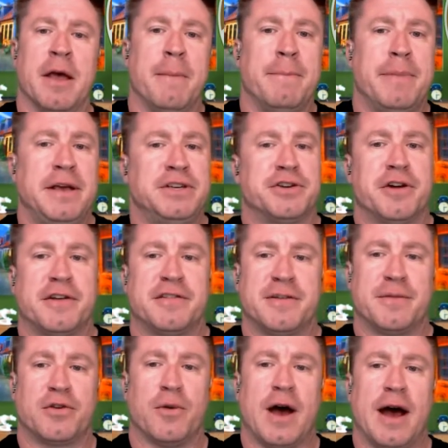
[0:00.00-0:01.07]
Be sure to
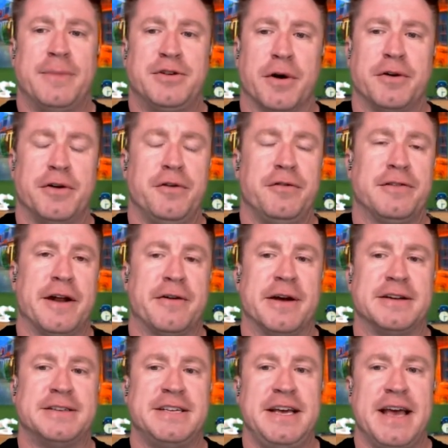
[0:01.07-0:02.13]
subscribe to our newsletter
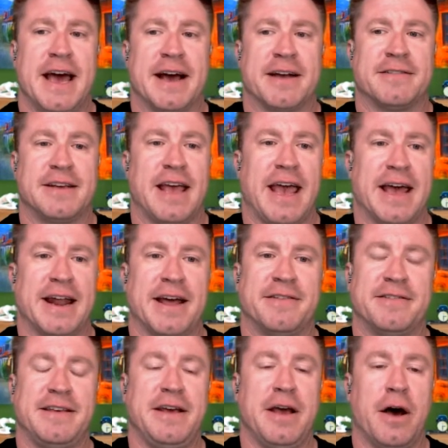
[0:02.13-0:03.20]
at
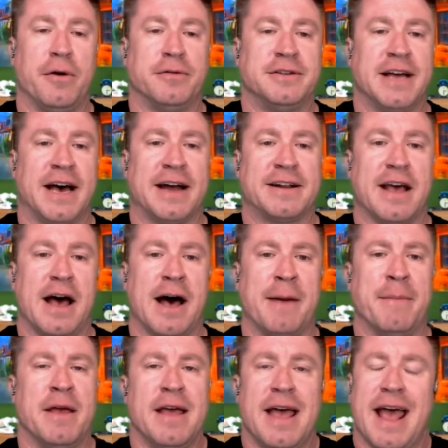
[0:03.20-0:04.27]

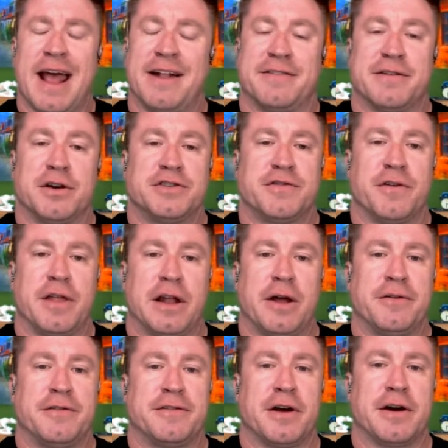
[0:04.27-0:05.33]
txcannaco.com and search for the
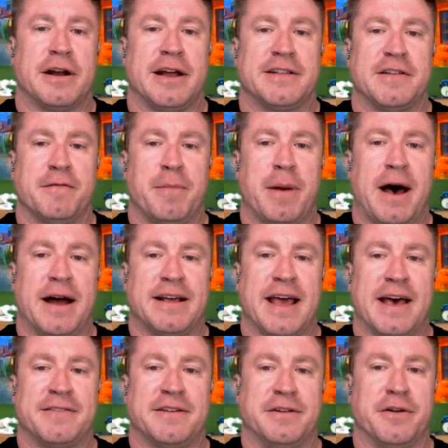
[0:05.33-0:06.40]
Lone Star Collective
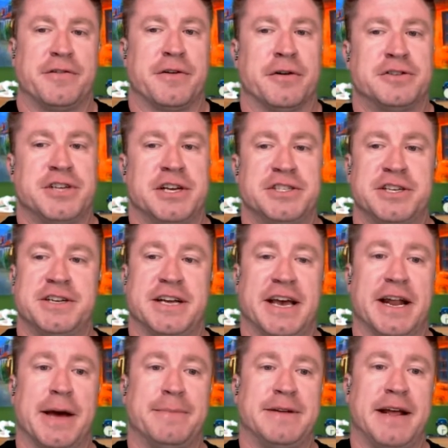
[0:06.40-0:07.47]
podcast in your search engine to
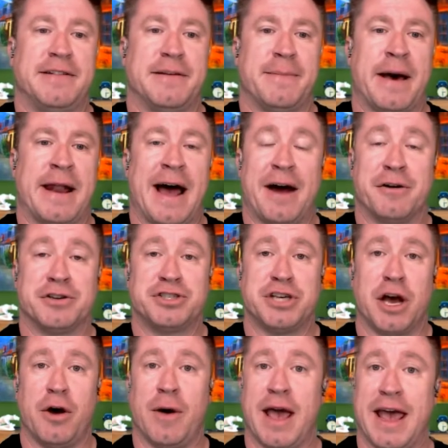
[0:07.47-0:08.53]
get updates about our
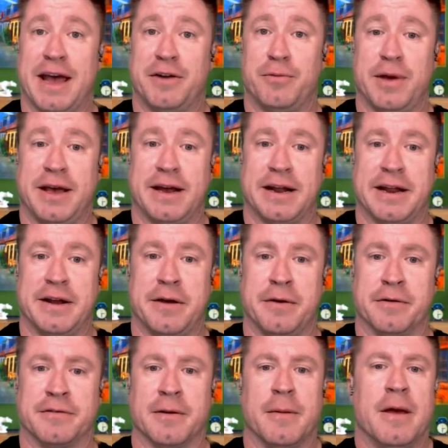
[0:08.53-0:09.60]
show and weekly
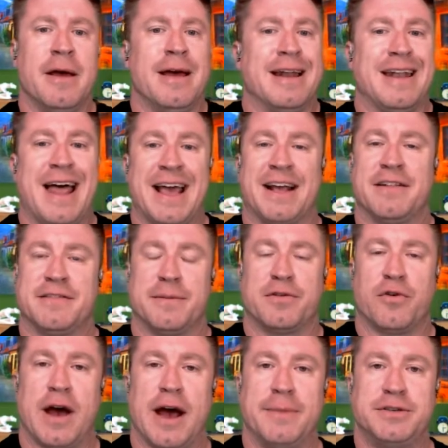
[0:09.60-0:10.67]
news. Like and
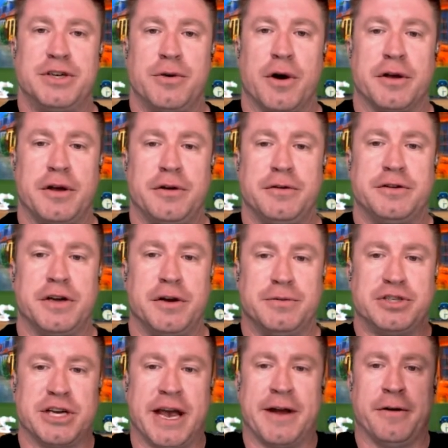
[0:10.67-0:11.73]
subscribe to our YouTube
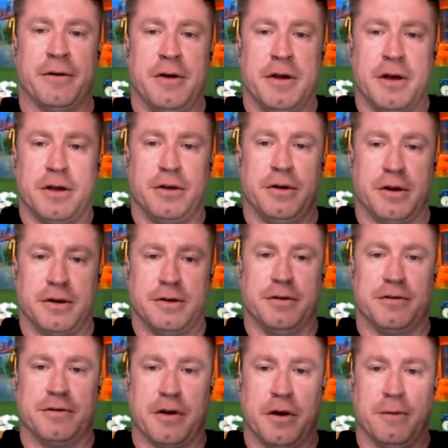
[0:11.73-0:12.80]
channel. You can
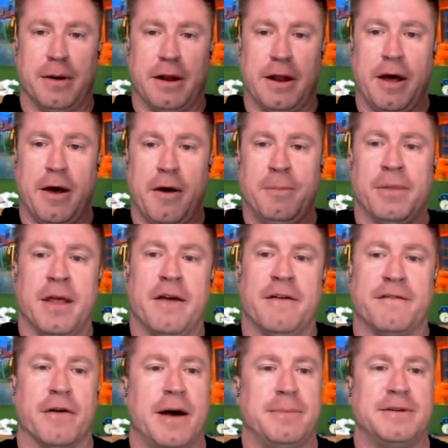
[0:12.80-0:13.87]
do so below.
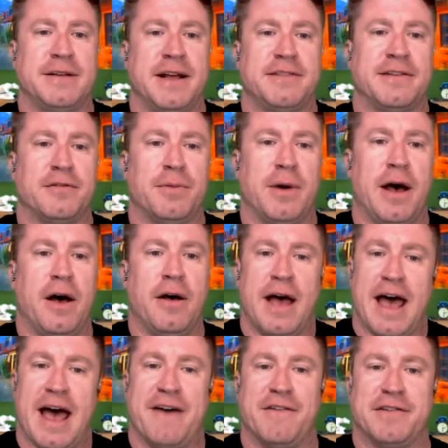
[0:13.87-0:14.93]
For updates as well,
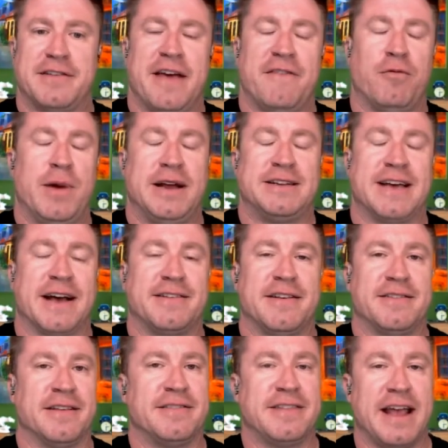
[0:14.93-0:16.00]
have a safe week,
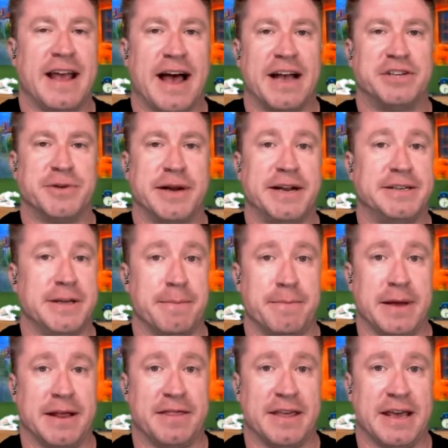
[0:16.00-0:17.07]
Texas, and stay hydrated to
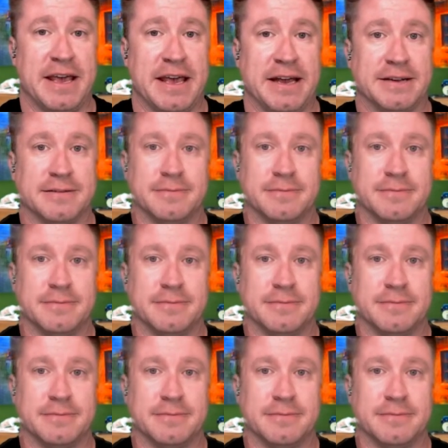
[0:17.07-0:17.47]
beat the heat.